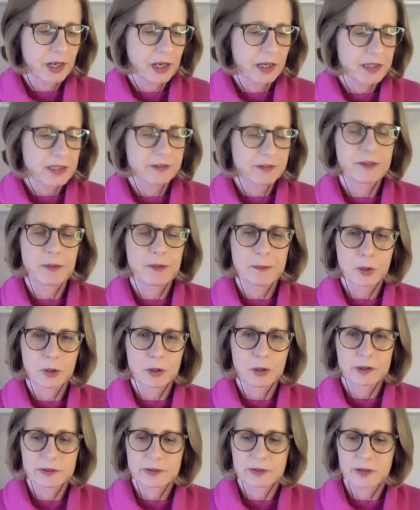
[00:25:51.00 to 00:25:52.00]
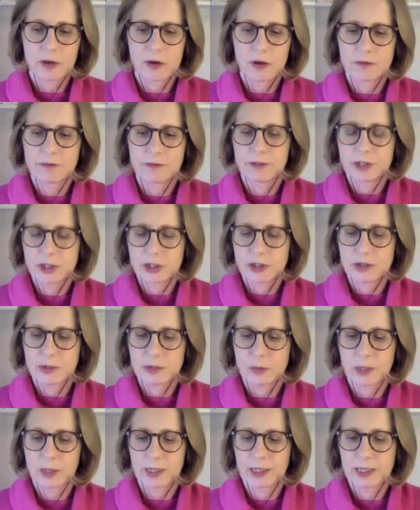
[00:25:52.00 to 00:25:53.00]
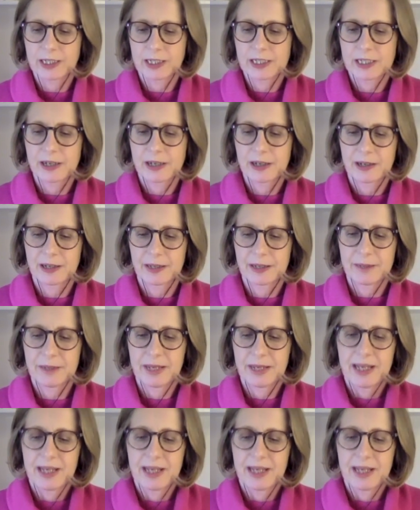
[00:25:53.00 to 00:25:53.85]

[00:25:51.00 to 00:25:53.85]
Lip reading: different models of reduced working time.